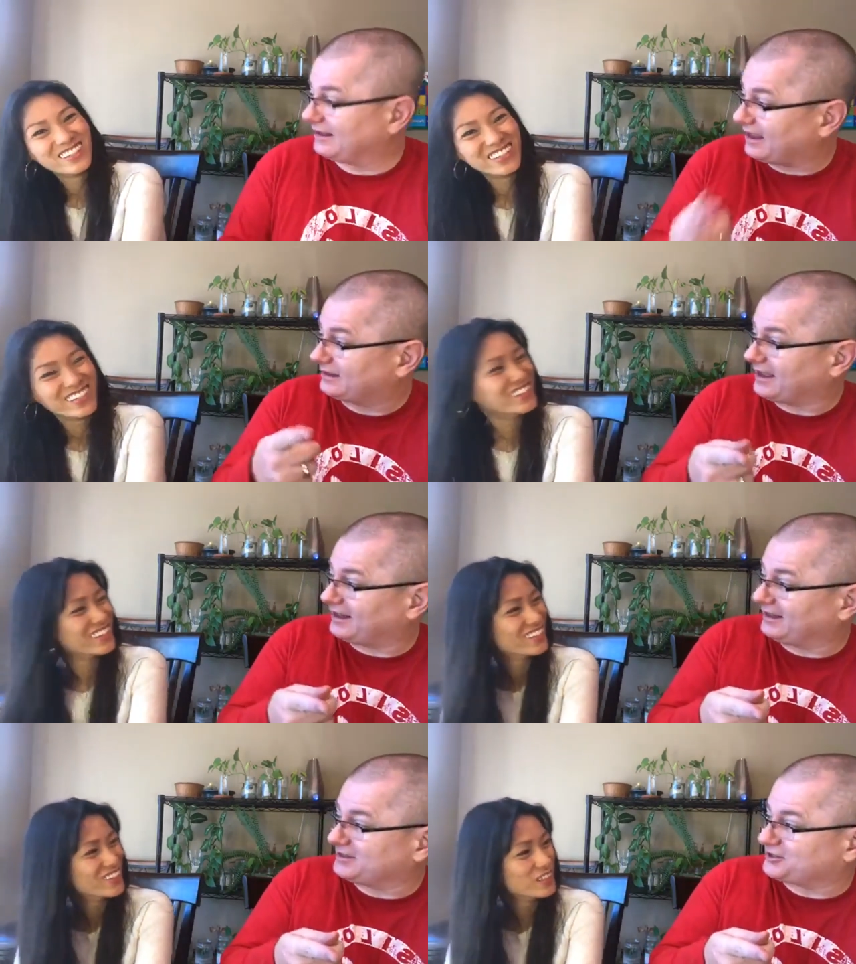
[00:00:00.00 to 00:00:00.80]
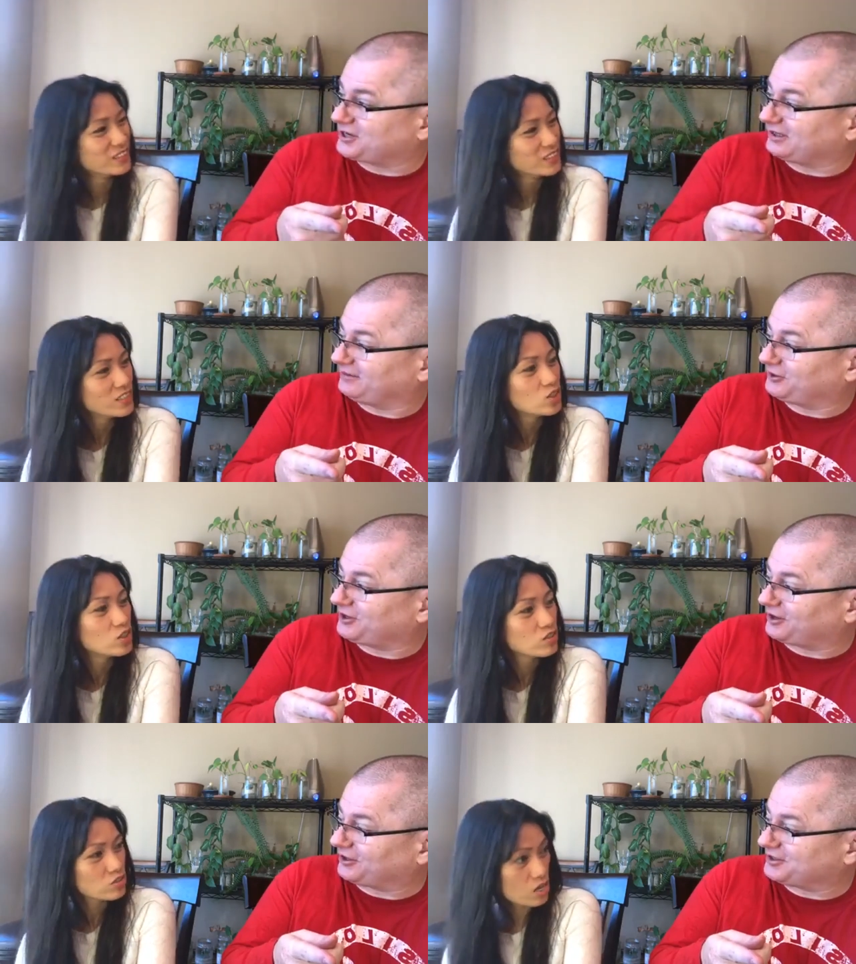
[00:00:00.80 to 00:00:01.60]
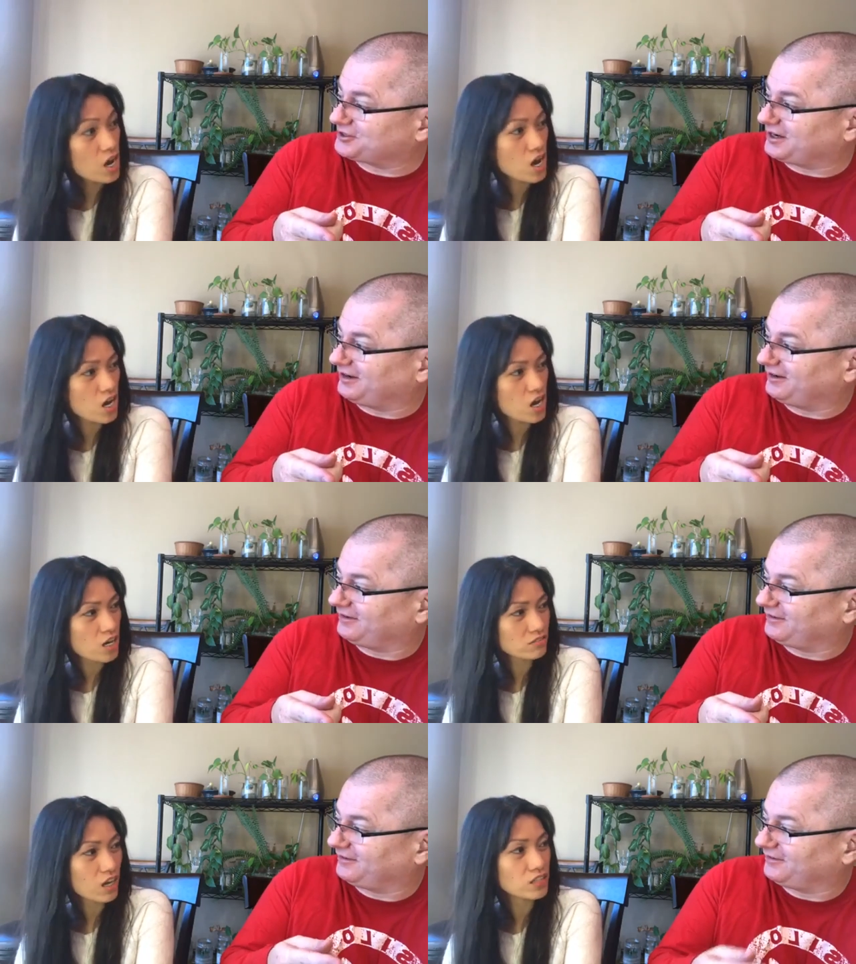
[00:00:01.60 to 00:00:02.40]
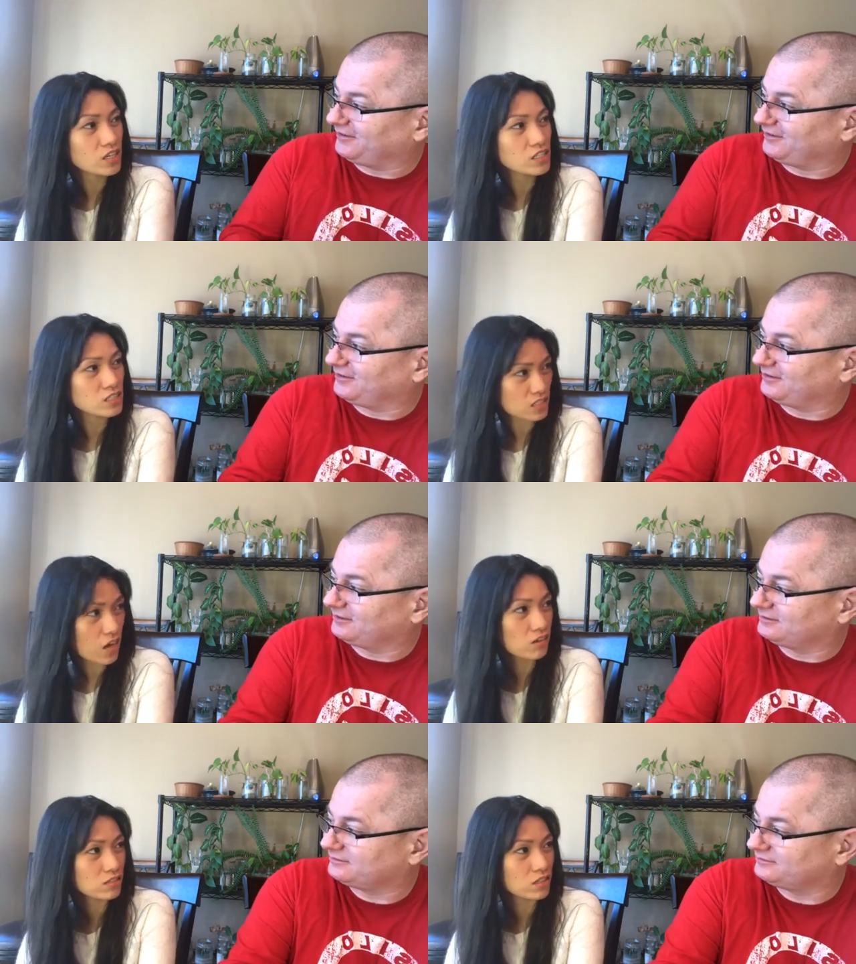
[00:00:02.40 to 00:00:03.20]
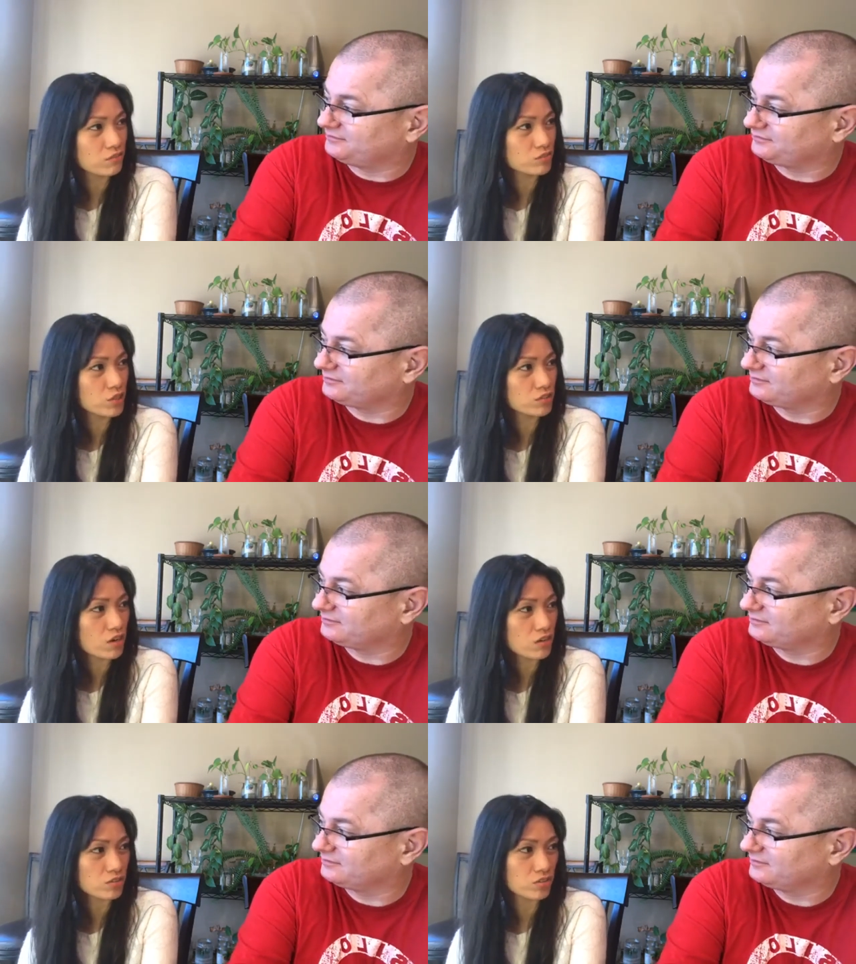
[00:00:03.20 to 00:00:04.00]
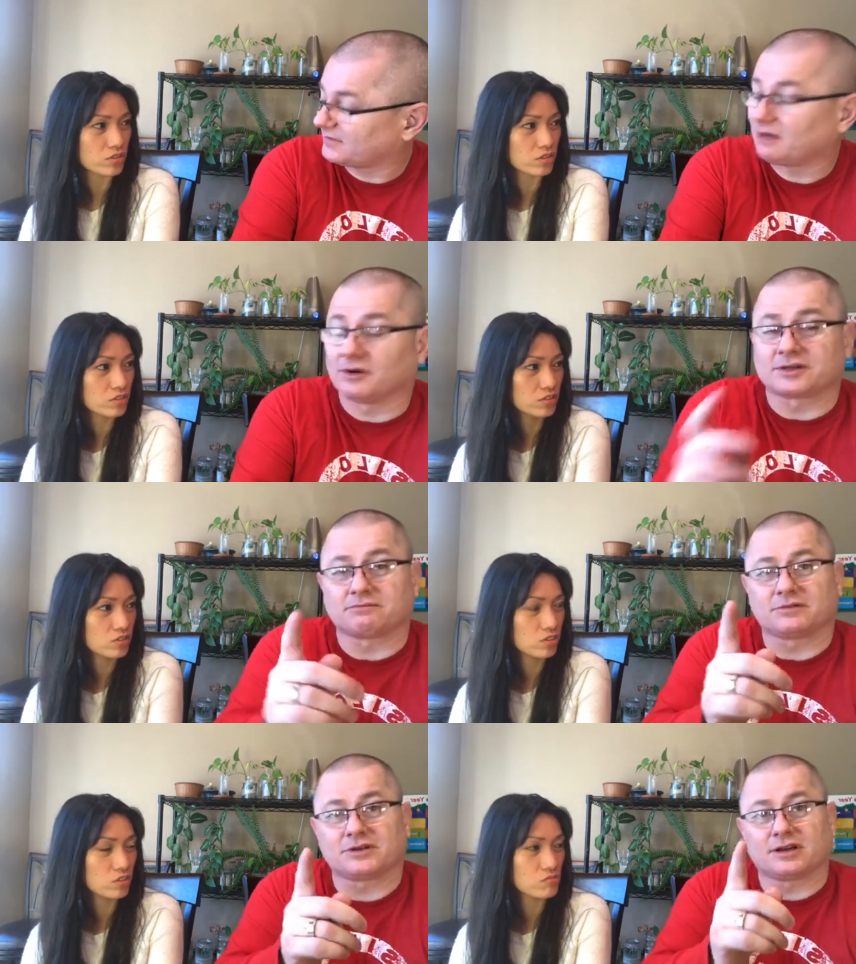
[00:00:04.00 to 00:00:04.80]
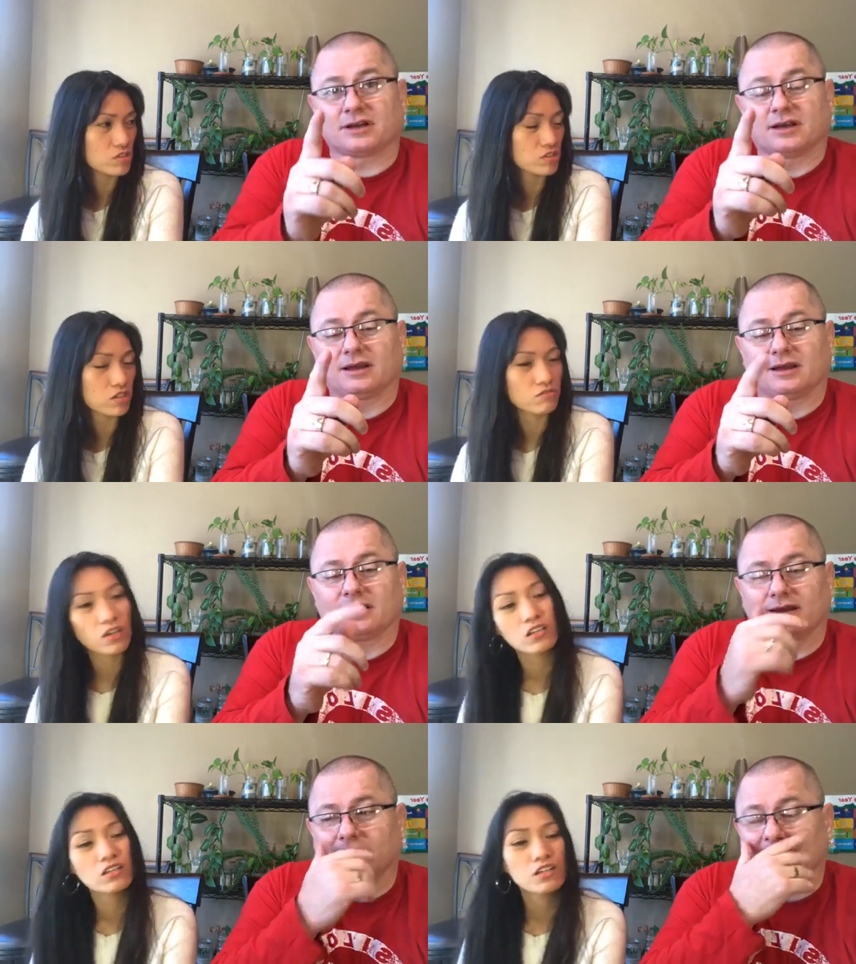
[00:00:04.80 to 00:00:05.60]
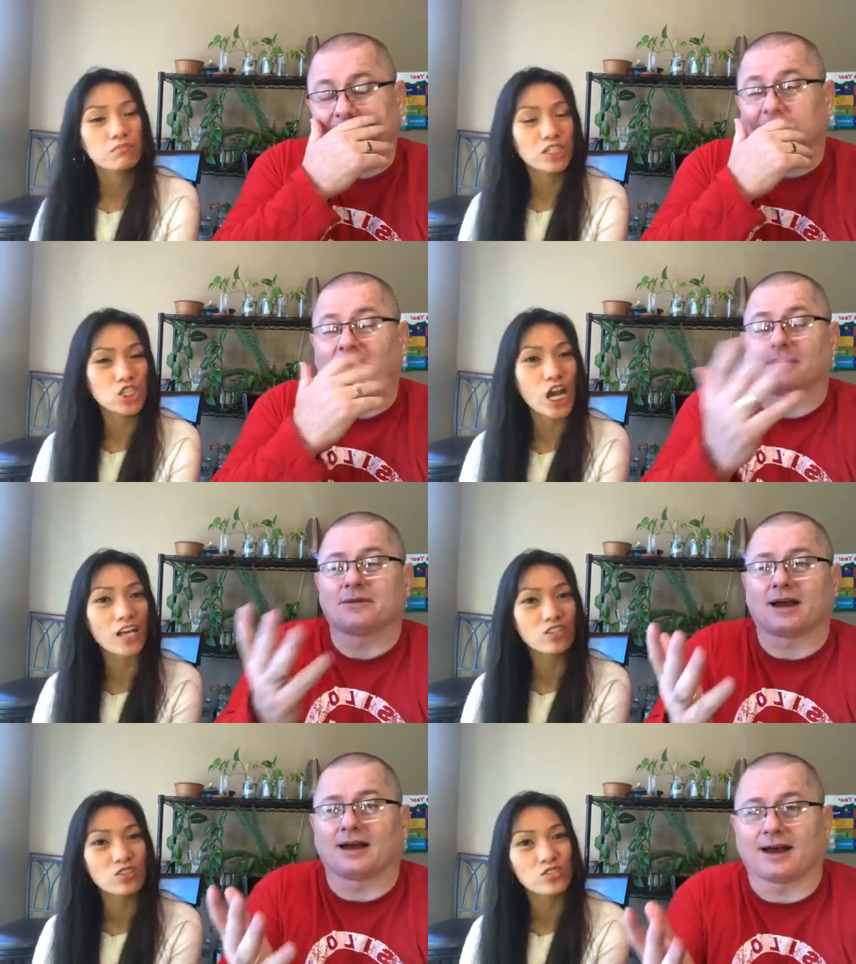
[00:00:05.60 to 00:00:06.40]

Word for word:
Speaker 1: Ate Annalisa, she outlived her doctor.
Speaker 2: Yeah, Ate Annalisa outlived her doctor.
Speaker 1: Which she was given. But know, she has